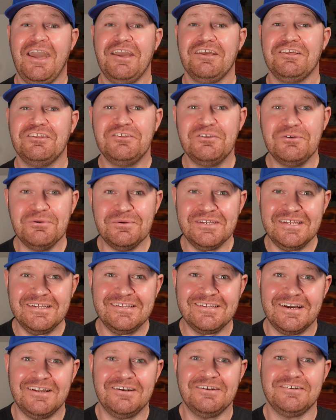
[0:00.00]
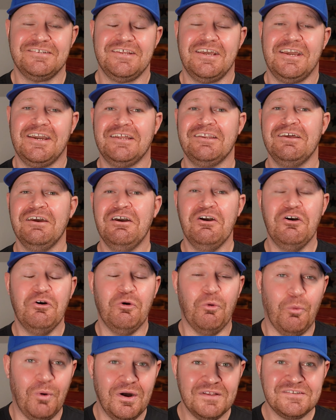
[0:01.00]
You need to understand
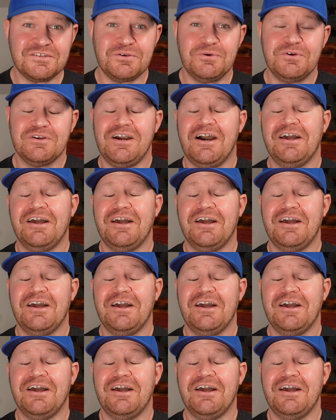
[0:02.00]
what's going